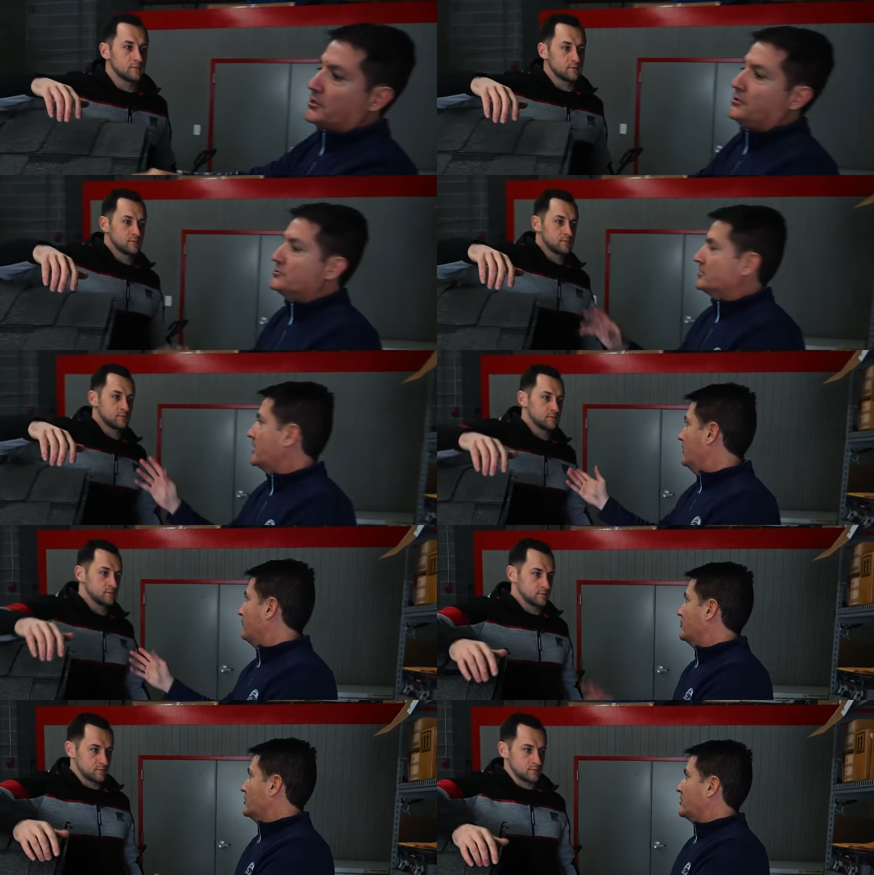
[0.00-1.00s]
Speaker 1: you can use a
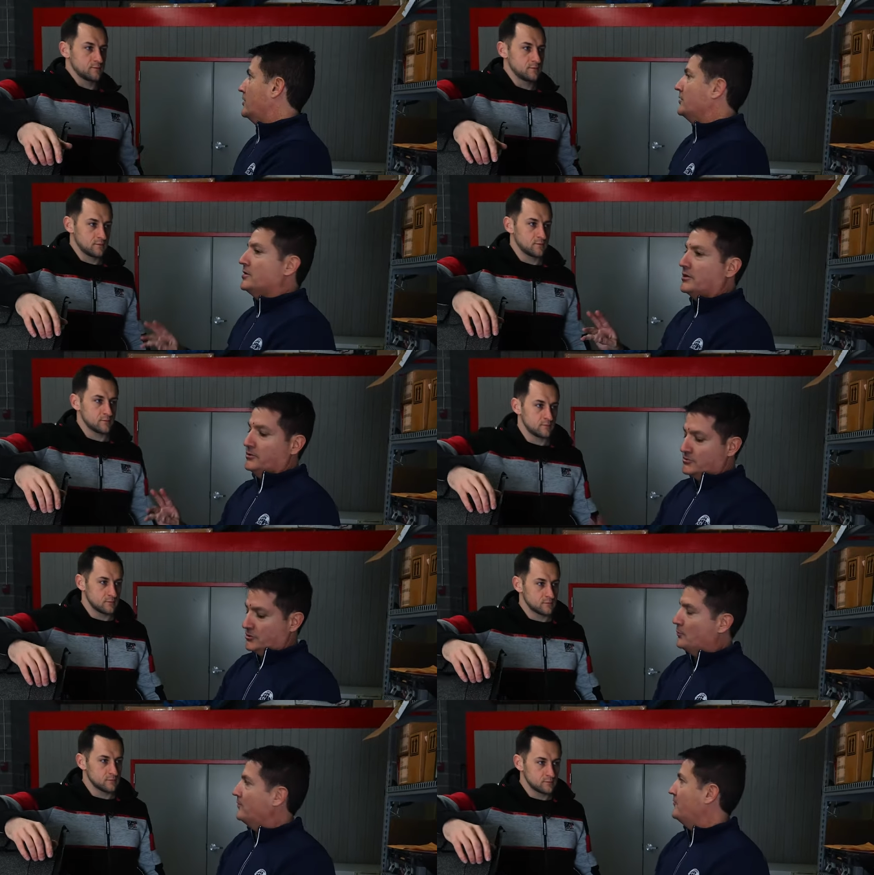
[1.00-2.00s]
California cut, you can
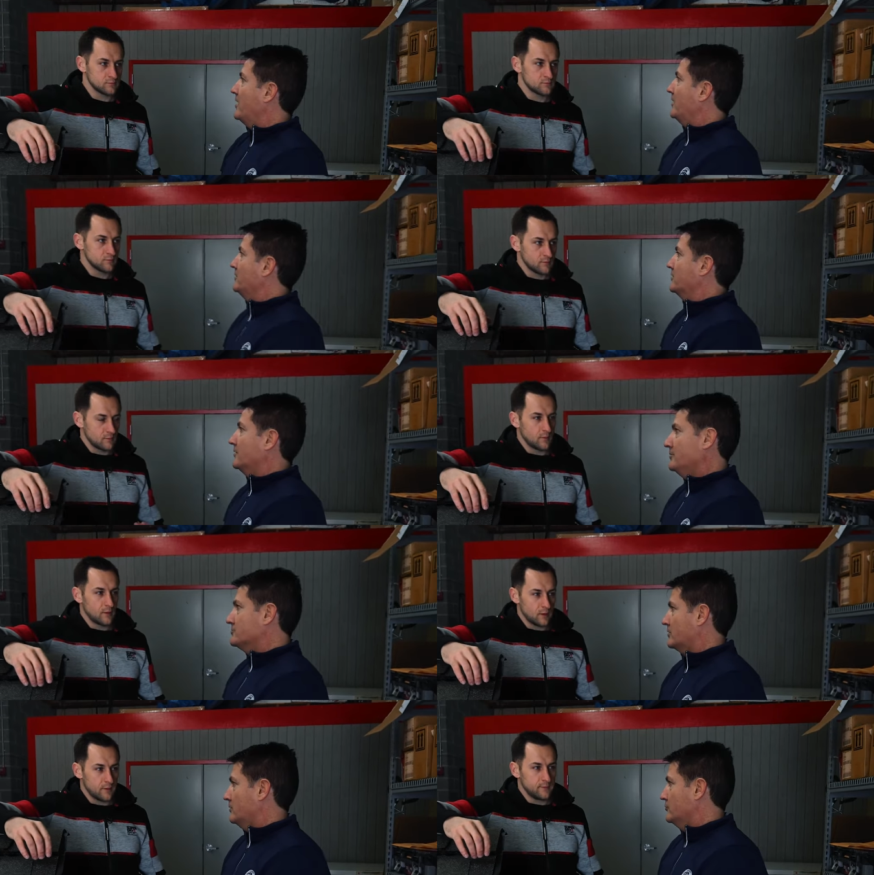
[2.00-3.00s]
use an open valley, you can
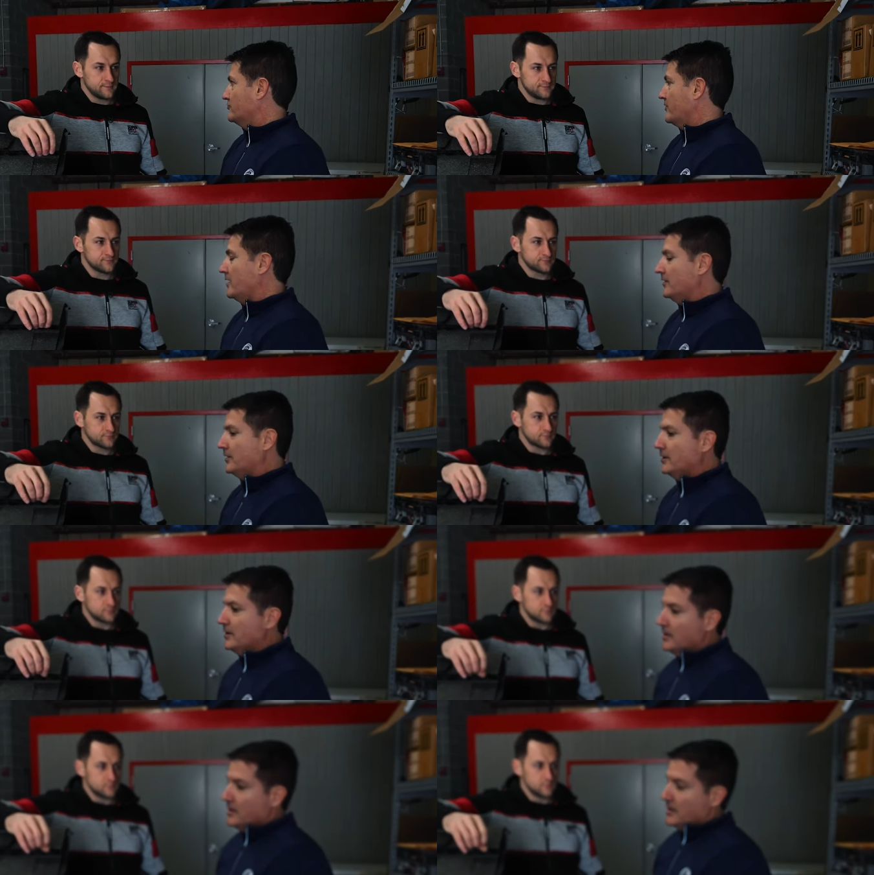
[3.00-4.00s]
use a closed valley.
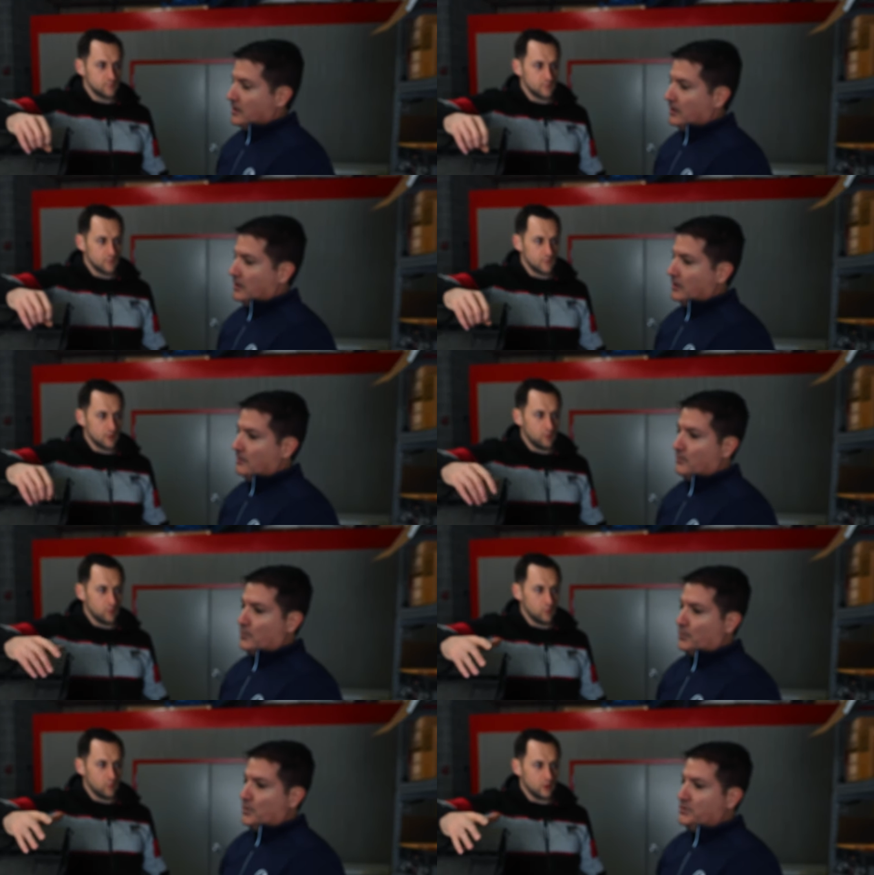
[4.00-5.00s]
Um,
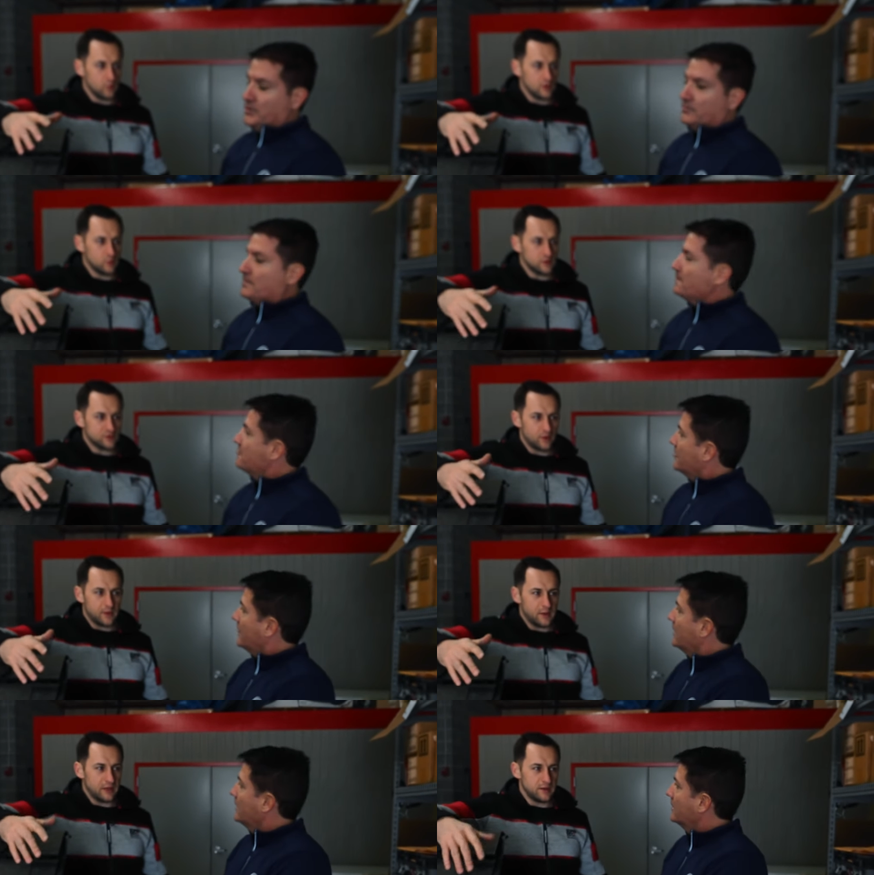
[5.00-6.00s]
what, what,
Speaker 2: what's
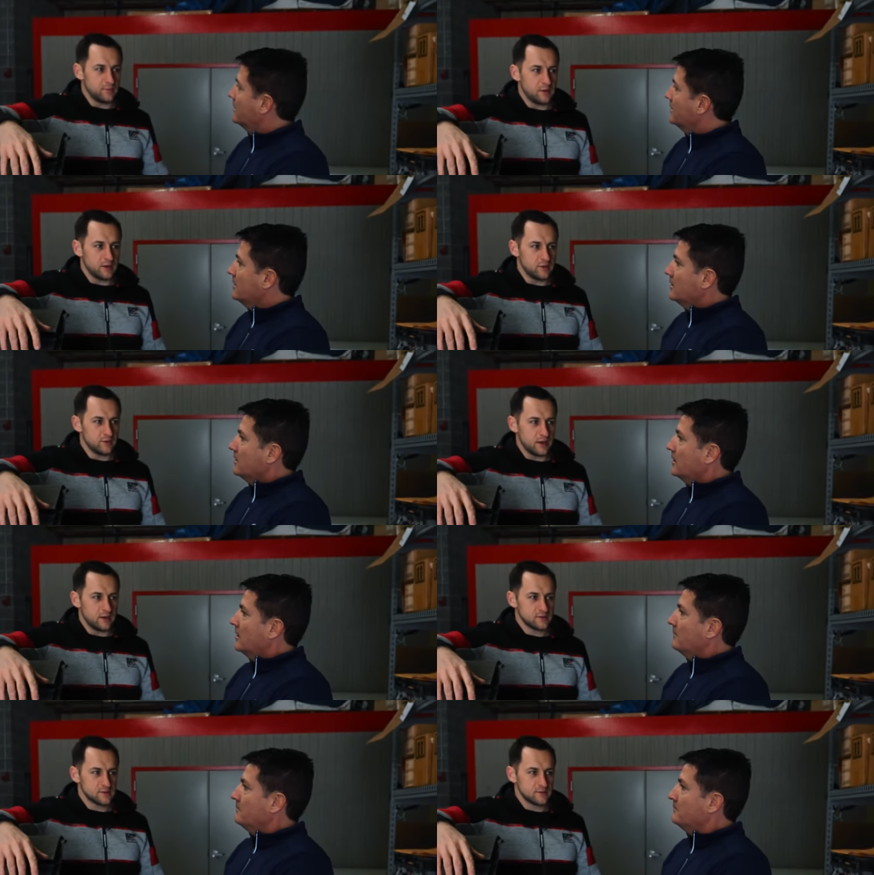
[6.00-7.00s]
recommended by you
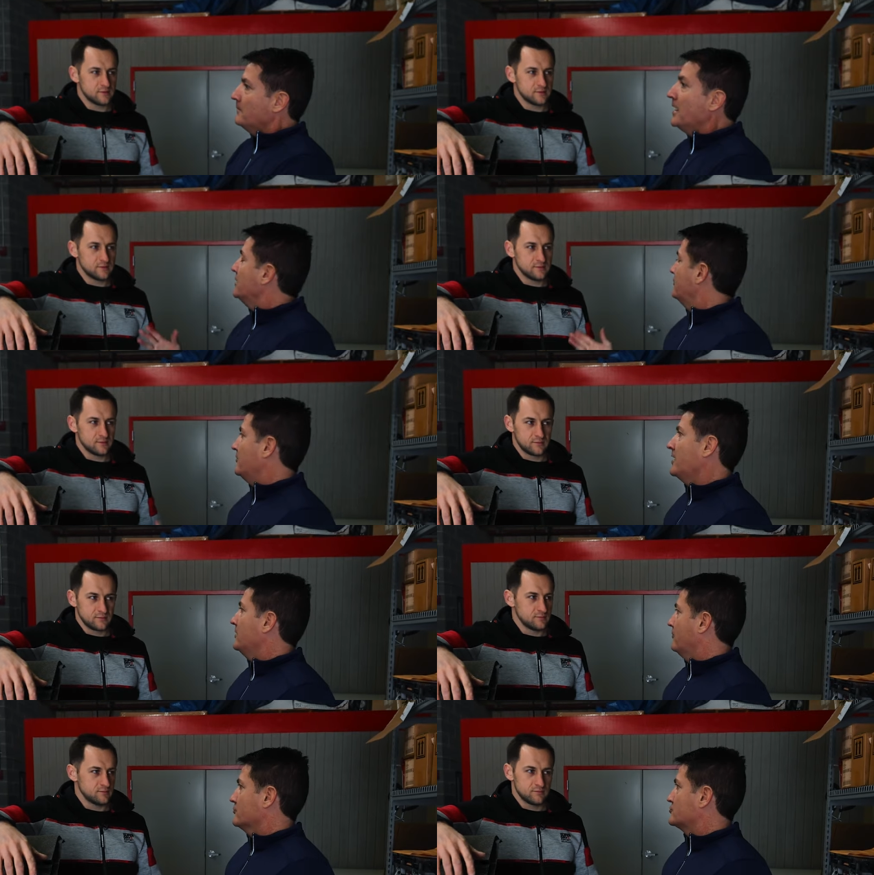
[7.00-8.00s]
guys? Um,
Speaker 1: any,
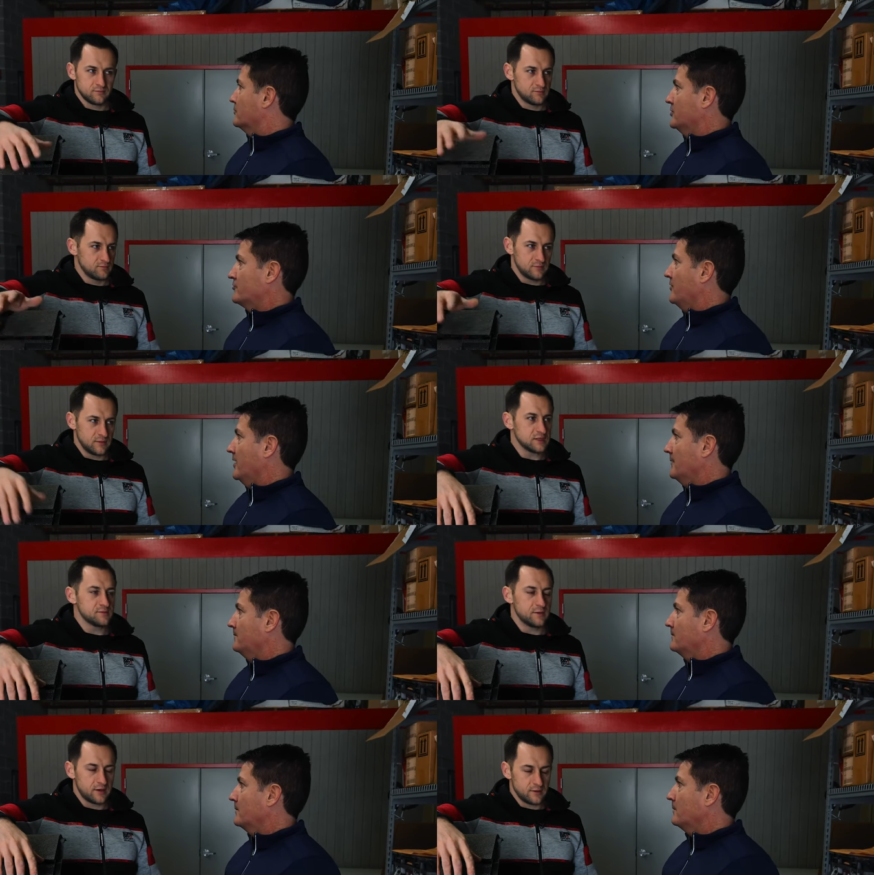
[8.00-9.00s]
any of those three is fine.
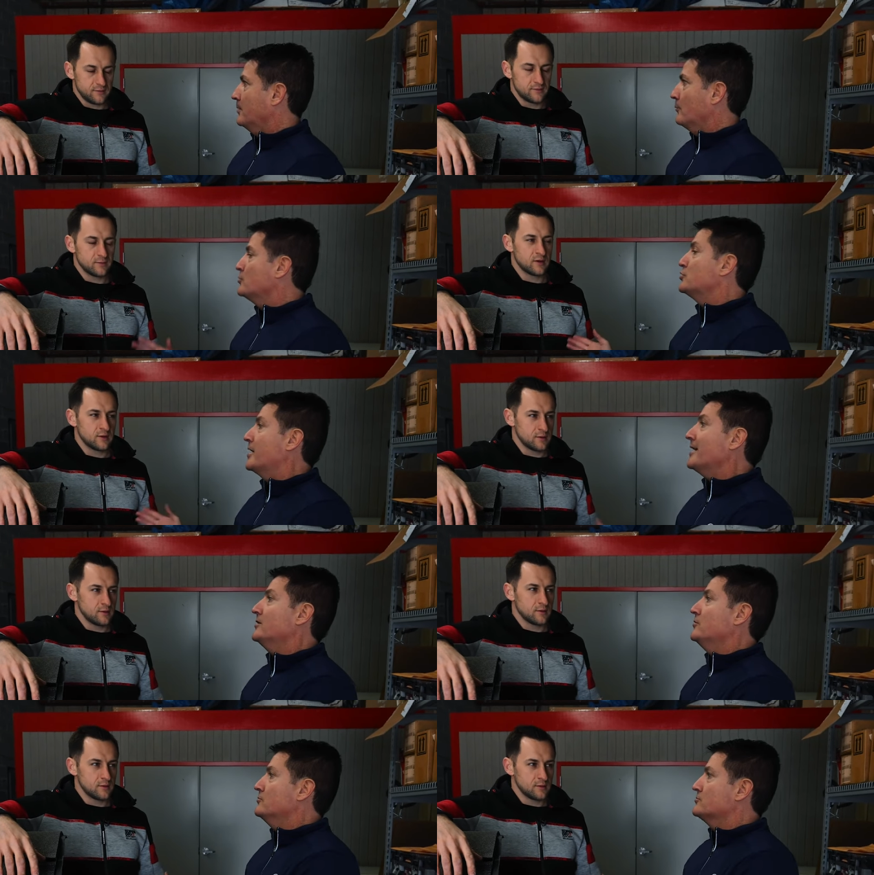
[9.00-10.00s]
Doesn't matter. But what you
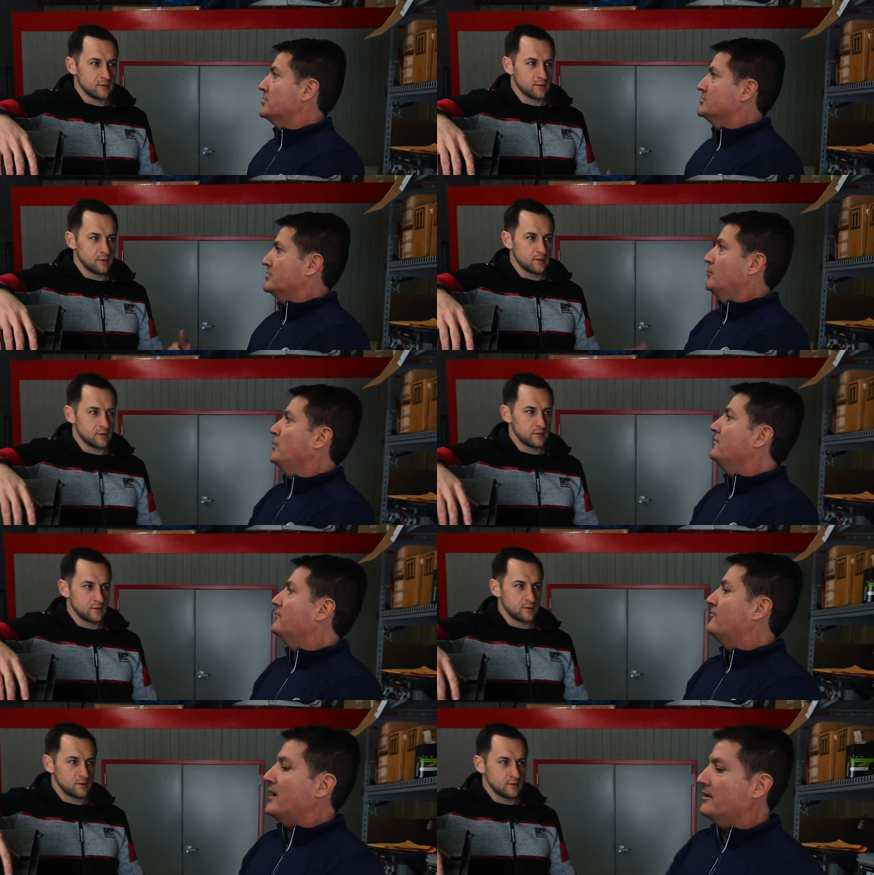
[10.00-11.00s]
can't use is a
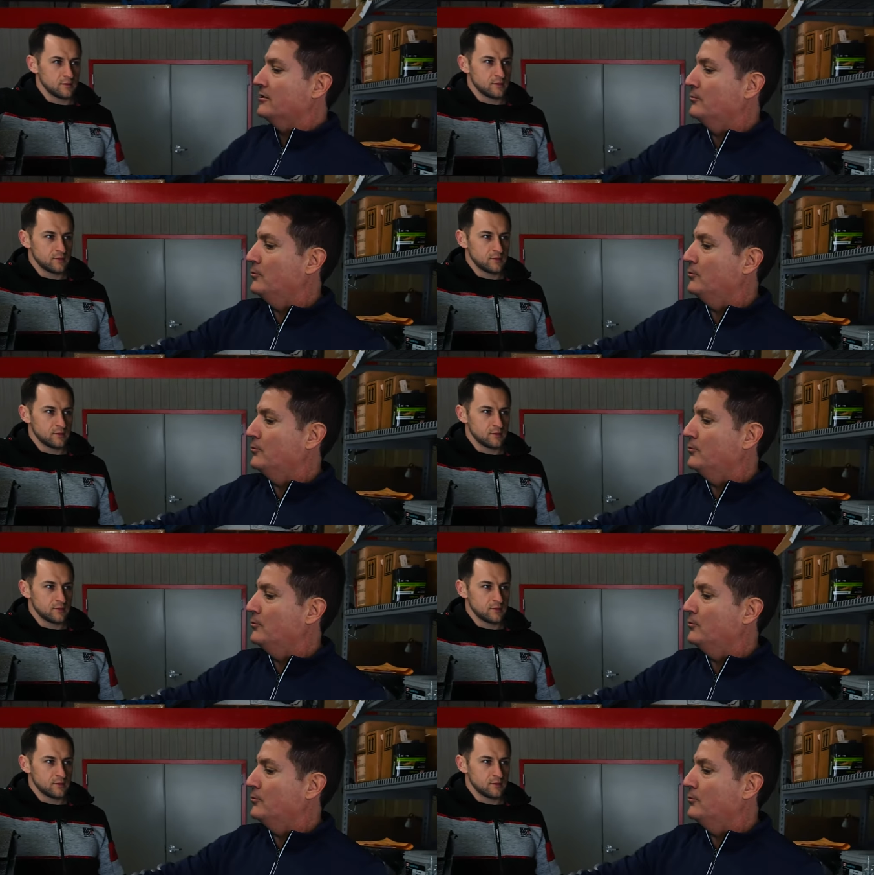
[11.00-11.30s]
reed valley